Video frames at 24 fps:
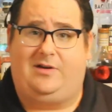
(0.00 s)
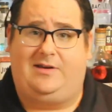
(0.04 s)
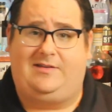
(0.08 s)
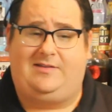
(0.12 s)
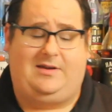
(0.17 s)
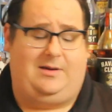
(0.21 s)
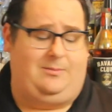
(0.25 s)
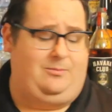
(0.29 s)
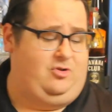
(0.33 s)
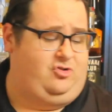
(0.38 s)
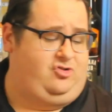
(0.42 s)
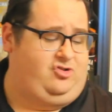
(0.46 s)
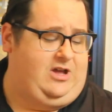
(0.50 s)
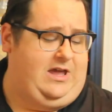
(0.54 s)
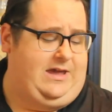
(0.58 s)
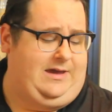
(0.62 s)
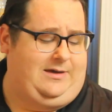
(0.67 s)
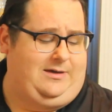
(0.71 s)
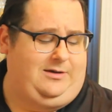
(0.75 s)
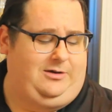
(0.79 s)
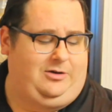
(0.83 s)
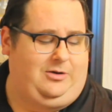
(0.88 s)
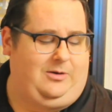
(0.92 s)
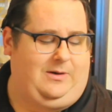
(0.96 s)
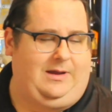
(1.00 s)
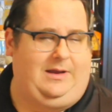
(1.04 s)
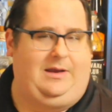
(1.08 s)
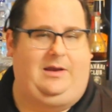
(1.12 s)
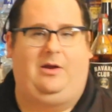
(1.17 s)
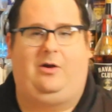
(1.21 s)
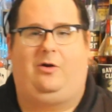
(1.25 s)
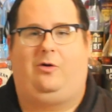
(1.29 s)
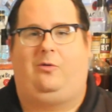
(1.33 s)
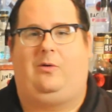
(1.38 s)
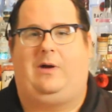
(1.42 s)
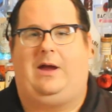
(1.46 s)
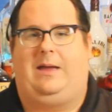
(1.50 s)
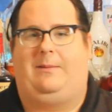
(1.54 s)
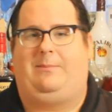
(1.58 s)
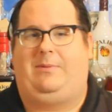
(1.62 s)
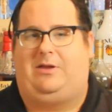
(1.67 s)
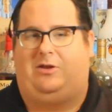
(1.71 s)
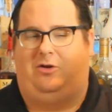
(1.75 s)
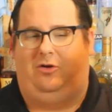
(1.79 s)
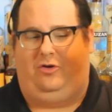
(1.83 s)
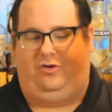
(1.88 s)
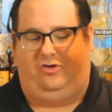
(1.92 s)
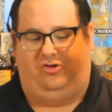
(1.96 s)
alright, time to shake. Go ahead and
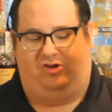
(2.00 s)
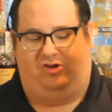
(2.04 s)
grab your